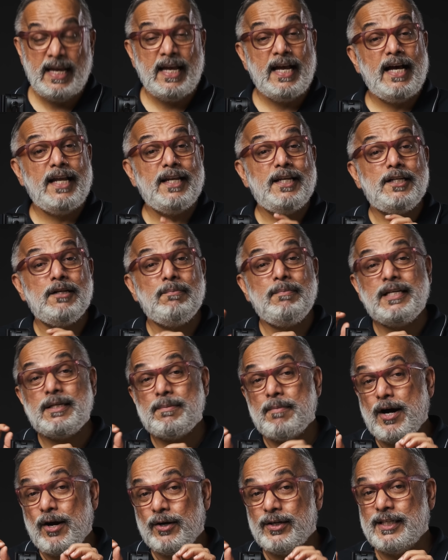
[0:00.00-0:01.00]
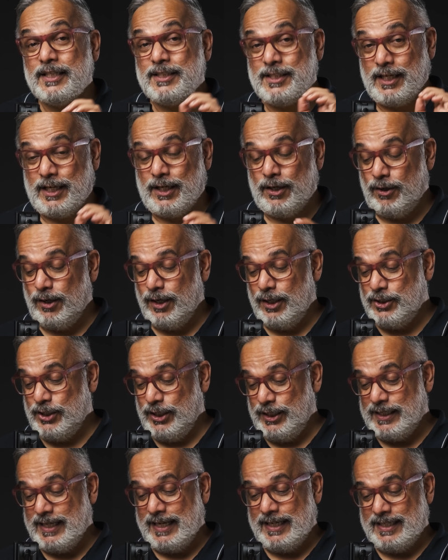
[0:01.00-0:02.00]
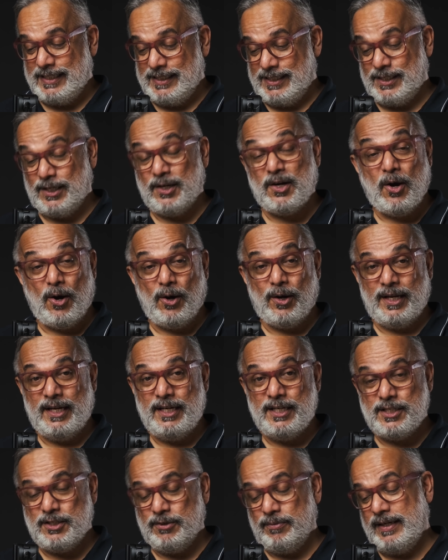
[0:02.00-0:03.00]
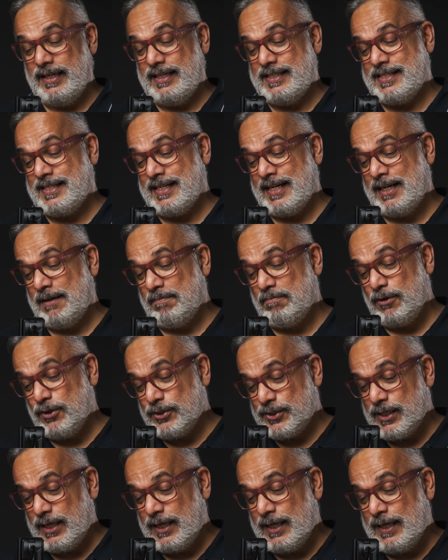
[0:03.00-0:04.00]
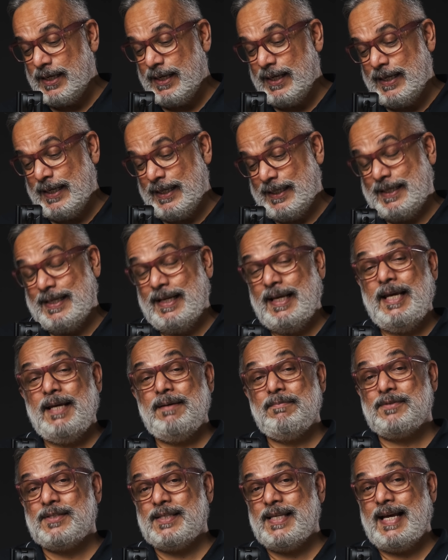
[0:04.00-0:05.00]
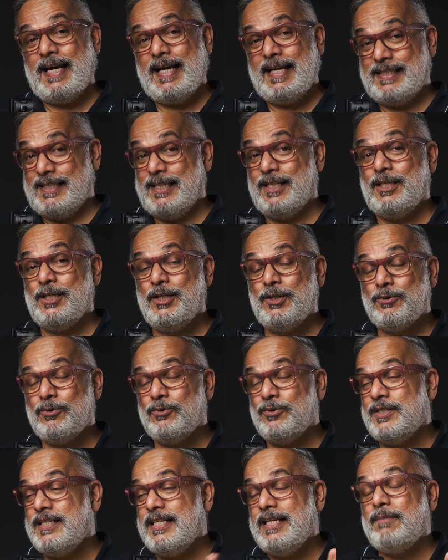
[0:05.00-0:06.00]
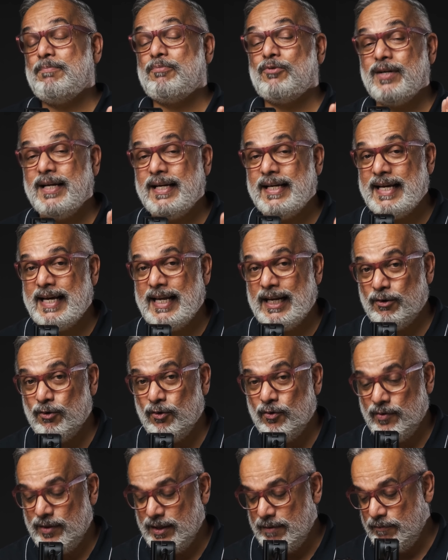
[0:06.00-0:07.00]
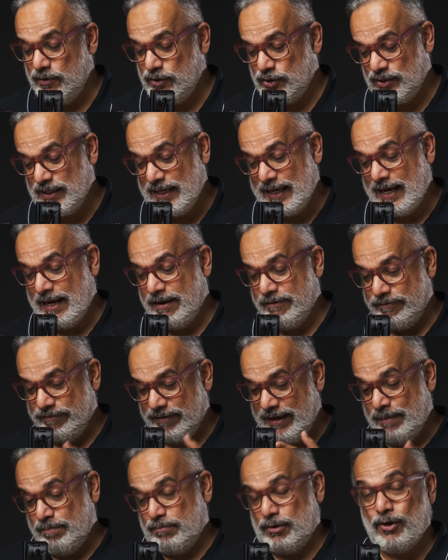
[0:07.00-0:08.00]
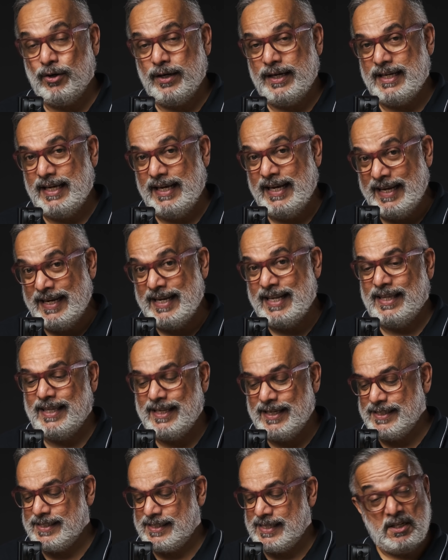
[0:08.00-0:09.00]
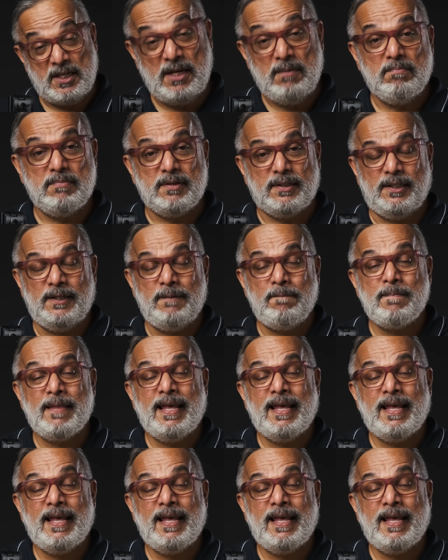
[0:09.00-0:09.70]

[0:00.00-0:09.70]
A little bit about the technology that has gone into it. Moza claims that the new deep red algorithm which they have employed in this gimbal